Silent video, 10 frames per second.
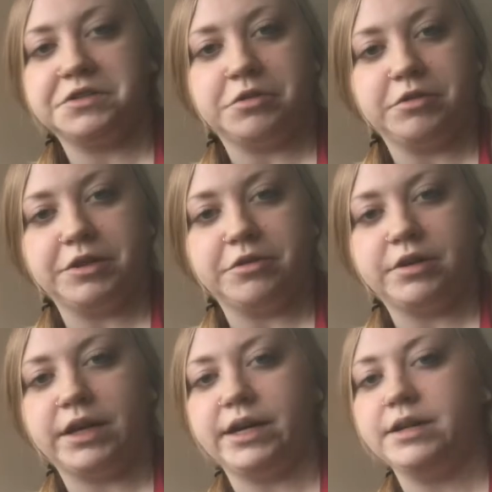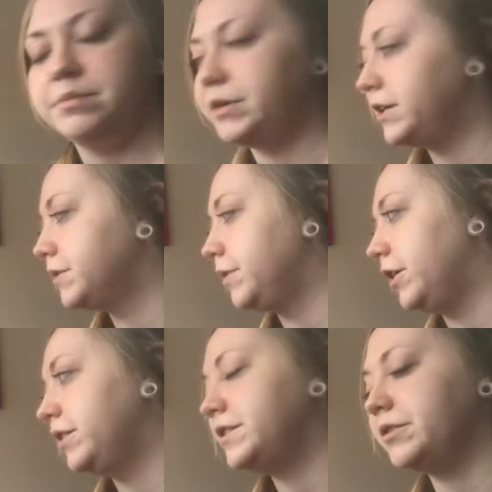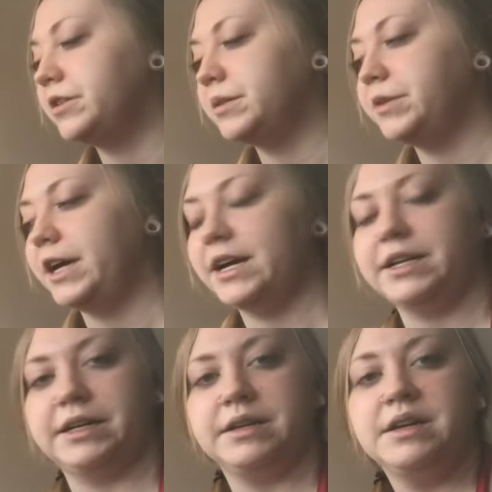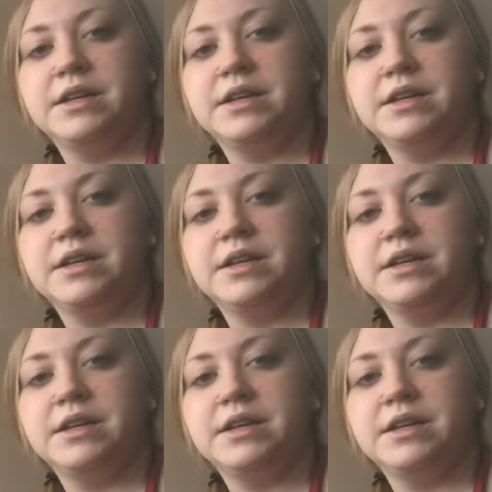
totally okay, because we are still going to be adding